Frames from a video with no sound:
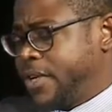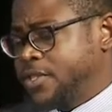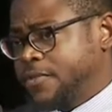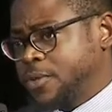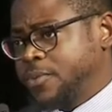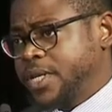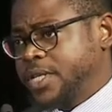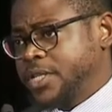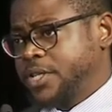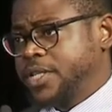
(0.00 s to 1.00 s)
rest of this
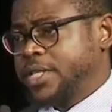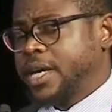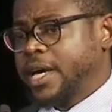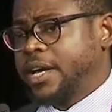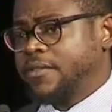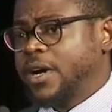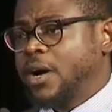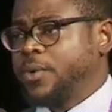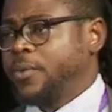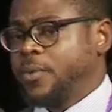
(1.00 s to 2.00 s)
presentation is kind of
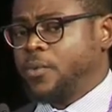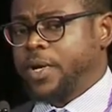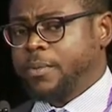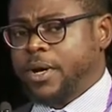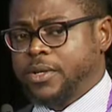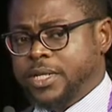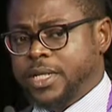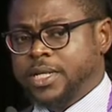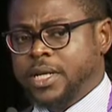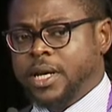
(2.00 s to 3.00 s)
how we went about
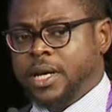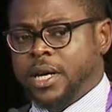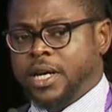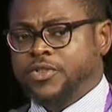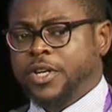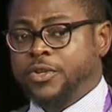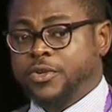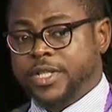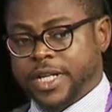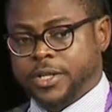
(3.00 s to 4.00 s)
it and trying to
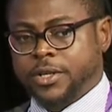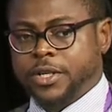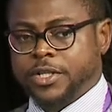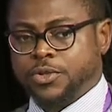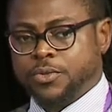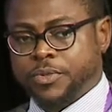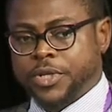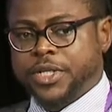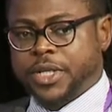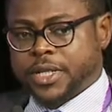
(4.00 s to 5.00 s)
use technology to
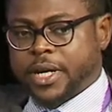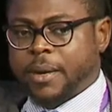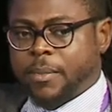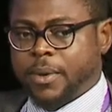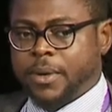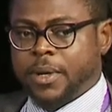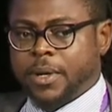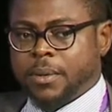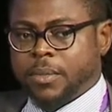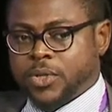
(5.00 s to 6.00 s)
bridge this gap
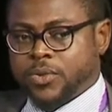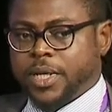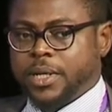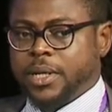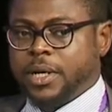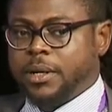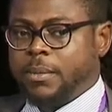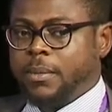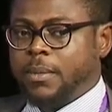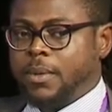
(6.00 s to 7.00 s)
between
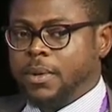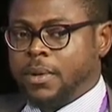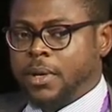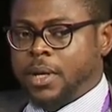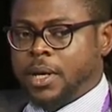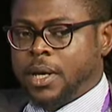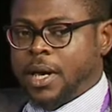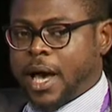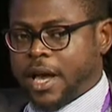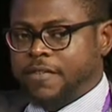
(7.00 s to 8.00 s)

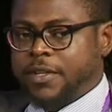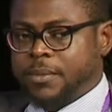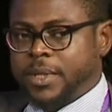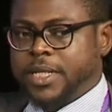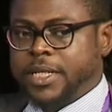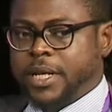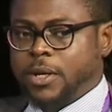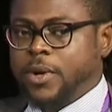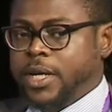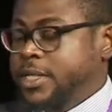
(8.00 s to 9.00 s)
high availability and
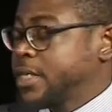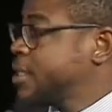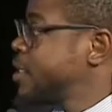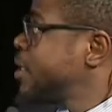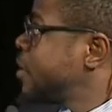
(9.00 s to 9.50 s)
low access.